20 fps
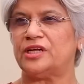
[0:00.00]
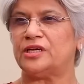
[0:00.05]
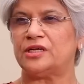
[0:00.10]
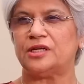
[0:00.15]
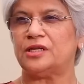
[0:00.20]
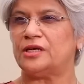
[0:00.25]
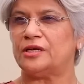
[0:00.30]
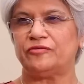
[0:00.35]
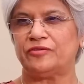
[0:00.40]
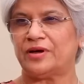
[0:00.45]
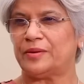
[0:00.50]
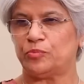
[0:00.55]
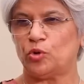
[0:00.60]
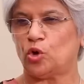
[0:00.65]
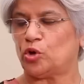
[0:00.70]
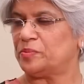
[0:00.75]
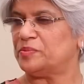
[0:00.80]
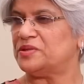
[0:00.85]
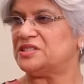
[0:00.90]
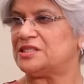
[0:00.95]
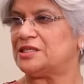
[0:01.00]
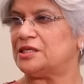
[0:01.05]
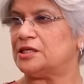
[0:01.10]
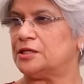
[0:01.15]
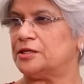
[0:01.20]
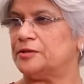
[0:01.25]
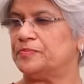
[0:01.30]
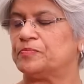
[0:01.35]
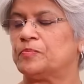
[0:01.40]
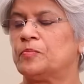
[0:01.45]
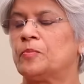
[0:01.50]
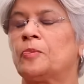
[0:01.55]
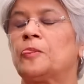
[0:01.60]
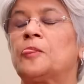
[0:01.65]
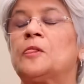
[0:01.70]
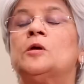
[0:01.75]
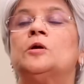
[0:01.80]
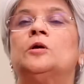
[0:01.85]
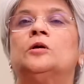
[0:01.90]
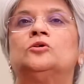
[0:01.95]
or 18, if I'm not mistaken.
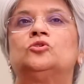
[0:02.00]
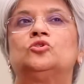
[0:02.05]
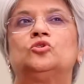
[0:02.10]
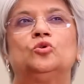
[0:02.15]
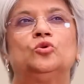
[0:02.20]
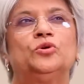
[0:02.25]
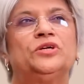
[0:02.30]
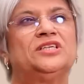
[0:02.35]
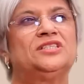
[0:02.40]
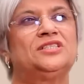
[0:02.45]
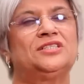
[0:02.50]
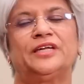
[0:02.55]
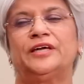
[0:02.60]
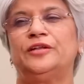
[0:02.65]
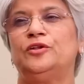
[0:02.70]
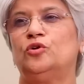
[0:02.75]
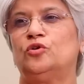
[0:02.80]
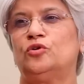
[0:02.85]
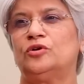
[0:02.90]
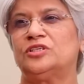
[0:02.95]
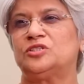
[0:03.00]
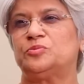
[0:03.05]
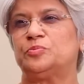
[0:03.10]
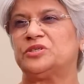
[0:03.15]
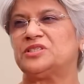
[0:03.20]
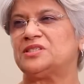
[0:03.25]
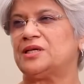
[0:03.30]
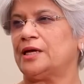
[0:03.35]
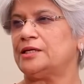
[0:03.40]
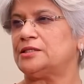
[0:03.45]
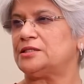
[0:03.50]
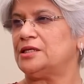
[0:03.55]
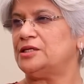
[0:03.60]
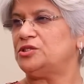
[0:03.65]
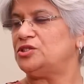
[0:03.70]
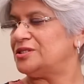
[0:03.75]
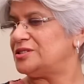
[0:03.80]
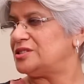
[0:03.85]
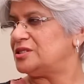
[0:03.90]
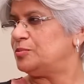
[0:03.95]
So his tenure is
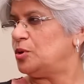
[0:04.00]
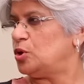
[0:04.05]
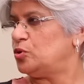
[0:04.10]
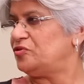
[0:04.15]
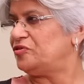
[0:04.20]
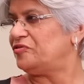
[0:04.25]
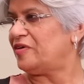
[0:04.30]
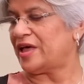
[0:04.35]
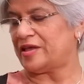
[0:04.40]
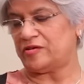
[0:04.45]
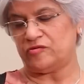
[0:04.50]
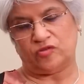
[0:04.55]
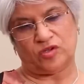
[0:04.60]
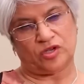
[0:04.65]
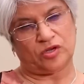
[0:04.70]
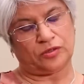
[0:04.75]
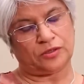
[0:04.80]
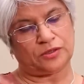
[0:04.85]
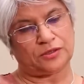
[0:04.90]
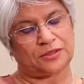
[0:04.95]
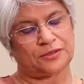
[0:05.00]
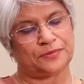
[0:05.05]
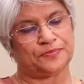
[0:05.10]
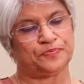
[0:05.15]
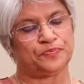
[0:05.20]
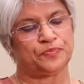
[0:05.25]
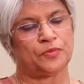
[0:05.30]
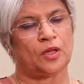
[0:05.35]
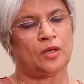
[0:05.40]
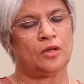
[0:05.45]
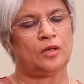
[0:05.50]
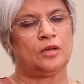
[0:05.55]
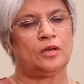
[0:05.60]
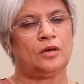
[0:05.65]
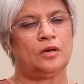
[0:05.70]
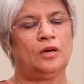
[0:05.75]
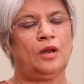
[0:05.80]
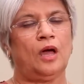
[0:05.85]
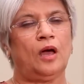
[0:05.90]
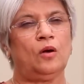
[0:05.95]
precisely just about 5 years.
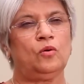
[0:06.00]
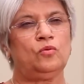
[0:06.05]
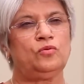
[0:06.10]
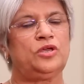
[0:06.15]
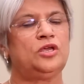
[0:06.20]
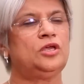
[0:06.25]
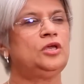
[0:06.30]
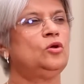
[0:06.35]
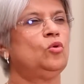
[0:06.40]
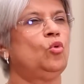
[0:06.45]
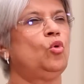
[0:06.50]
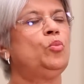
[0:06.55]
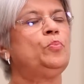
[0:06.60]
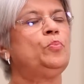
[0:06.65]
Now, he